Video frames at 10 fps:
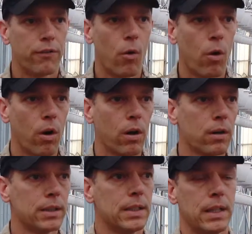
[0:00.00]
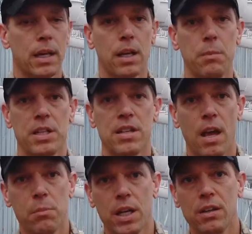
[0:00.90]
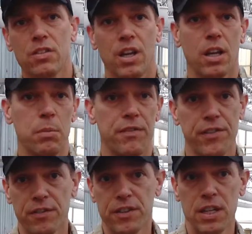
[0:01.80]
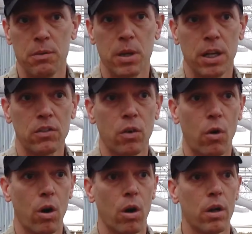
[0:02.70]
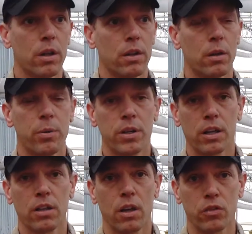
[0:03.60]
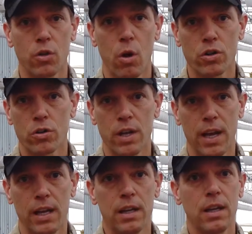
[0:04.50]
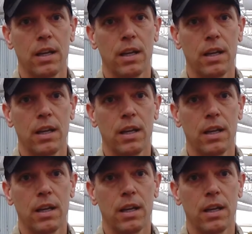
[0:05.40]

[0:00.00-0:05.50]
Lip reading: for, it can be 10 minutes, it can be 15 minutes, or they're predicting a scorcher day,